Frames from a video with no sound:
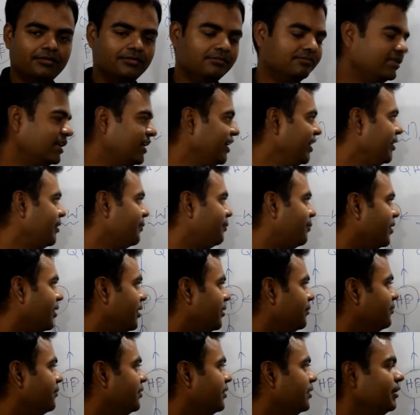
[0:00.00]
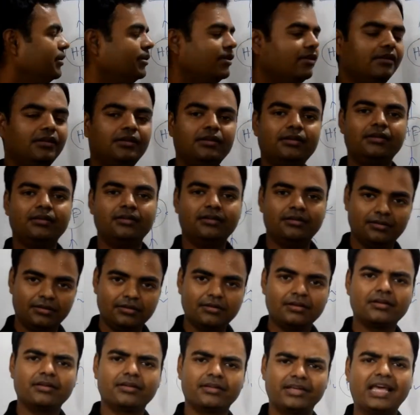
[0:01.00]
heat pump
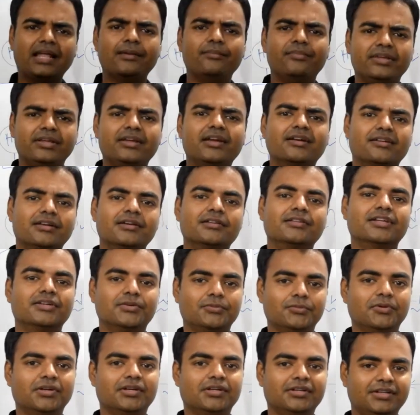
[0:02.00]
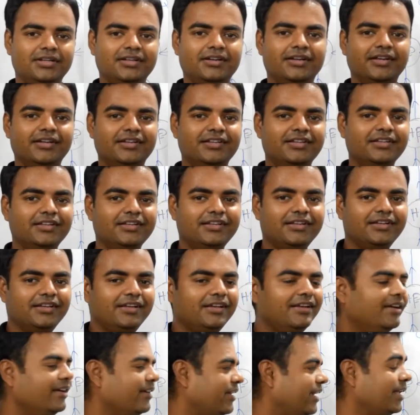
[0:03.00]
can be greater than 1, right?
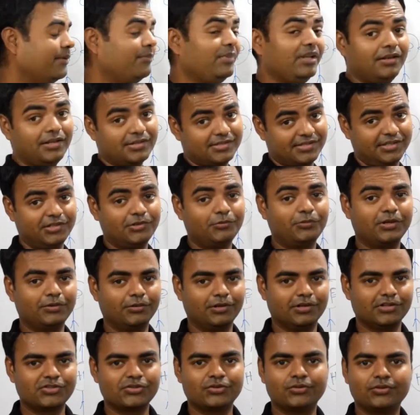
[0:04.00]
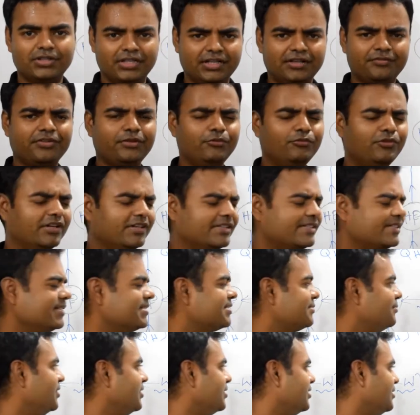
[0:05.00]
Can be less than 1 also. There are few cases,
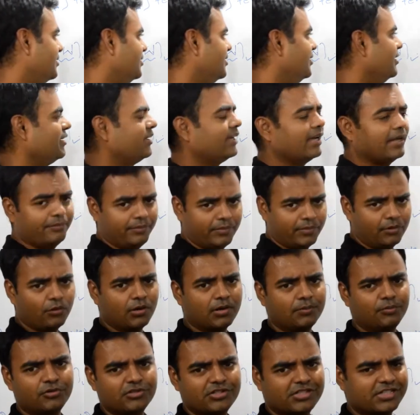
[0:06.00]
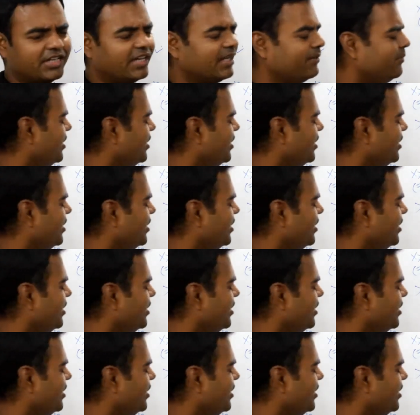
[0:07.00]
but can be